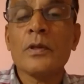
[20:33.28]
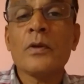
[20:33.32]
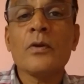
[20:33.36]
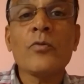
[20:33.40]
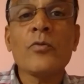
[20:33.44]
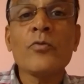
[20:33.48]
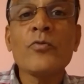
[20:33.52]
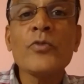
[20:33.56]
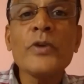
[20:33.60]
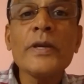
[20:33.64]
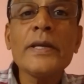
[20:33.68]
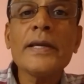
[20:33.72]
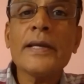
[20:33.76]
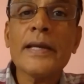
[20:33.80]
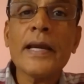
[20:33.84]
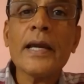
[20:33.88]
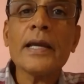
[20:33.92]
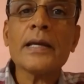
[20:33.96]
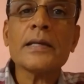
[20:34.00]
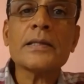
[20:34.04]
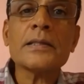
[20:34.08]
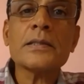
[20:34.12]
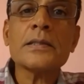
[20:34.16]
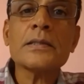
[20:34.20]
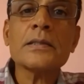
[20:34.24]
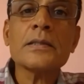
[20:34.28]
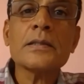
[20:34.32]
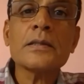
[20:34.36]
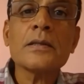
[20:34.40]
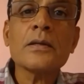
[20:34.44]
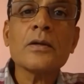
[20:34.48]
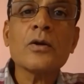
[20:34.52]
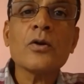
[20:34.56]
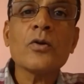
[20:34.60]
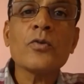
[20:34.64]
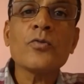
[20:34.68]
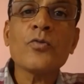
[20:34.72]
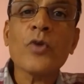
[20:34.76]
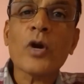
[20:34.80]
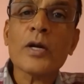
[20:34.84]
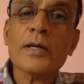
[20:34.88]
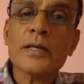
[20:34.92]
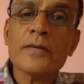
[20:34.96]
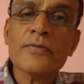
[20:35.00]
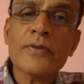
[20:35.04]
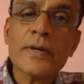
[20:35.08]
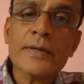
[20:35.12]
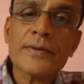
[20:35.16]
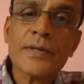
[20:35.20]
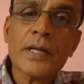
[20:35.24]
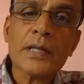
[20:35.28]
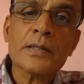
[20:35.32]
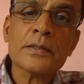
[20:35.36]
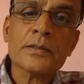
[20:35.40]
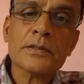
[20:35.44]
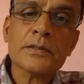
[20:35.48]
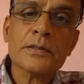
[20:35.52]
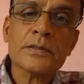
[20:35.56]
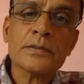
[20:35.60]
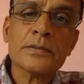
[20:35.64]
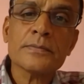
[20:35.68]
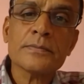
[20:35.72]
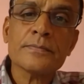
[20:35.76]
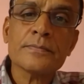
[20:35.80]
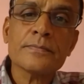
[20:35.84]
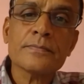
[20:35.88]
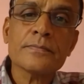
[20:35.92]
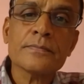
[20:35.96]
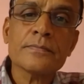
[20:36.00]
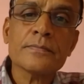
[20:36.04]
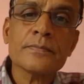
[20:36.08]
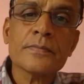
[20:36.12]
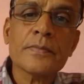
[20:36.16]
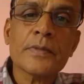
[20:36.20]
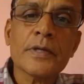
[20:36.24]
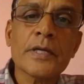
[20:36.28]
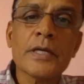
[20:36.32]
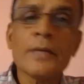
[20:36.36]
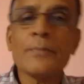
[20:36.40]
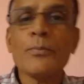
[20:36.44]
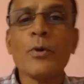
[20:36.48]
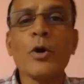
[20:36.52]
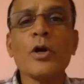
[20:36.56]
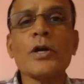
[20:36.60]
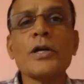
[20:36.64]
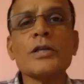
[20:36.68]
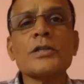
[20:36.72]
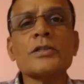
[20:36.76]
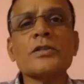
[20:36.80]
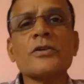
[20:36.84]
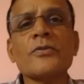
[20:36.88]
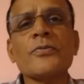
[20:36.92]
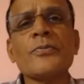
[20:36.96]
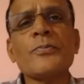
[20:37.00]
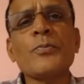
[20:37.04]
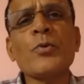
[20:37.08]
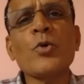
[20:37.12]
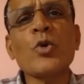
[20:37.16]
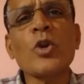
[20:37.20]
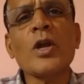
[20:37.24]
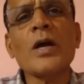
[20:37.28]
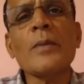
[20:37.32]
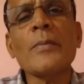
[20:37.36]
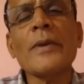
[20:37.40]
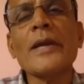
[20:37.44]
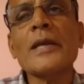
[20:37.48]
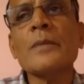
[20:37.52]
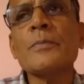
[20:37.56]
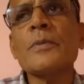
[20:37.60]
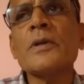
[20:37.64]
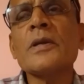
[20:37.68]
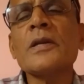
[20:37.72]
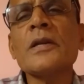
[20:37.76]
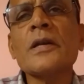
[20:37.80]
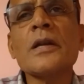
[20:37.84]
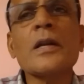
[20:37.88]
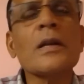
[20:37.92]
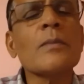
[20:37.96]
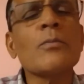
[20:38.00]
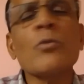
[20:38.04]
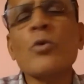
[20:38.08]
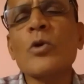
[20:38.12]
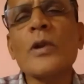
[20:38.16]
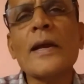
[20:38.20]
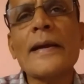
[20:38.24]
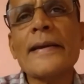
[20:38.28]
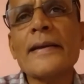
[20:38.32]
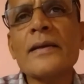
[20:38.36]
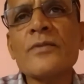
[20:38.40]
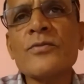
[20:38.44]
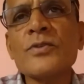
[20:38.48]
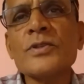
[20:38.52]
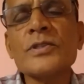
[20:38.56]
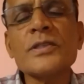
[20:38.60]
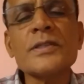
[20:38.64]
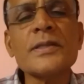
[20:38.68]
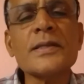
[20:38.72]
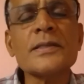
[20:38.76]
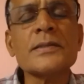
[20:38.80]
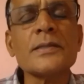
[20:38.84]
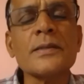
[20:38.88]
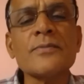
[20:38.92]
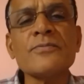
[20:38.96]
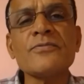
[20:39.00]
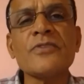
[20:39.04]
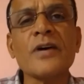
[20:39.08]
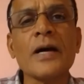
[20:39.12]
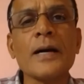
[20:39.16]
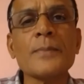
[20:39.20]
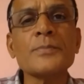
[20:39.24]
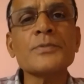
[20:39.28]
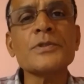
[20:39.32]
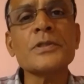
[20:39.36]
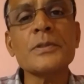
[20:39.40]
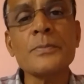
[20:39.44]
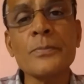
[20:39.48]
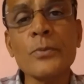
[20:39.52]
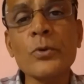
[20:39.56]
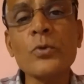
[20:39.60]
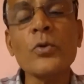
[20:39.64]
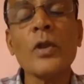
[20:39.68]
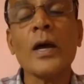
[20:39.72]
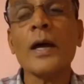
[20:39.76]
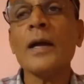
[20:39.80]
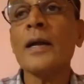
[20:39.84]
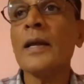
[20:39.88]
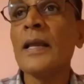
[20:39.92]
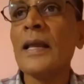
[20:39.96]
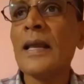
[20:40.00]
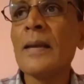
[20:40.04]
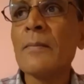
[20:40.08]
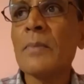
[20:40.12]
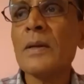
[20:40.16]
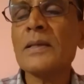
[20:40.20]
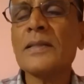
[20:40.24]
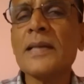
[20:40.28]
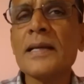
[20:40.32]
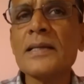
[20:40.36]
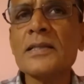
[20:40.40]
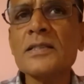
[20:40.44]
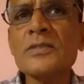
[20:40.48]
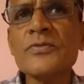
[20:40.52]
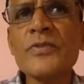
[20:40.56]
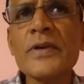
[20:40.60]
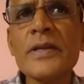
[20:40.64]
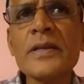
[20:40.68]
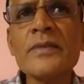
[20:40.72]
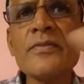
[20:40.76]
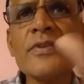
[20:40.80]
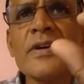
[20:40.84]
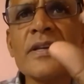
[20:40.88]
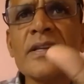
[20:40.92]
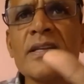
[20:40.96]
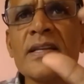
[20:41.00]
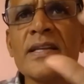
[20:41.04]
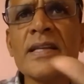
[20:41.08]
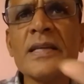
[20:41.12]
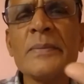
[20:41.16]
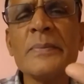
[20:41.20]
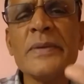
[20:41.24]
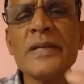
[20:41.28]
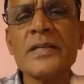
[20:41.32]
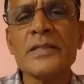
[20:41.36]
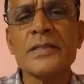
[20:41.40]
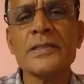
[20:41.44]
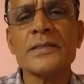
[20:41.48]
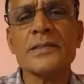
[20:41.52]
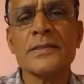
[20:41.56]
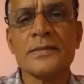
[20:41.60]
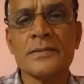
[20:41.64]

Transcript: We get forty-five tons in pockets of Puna, might be little more. I have visited some farms in Puna, but that is very, very limited.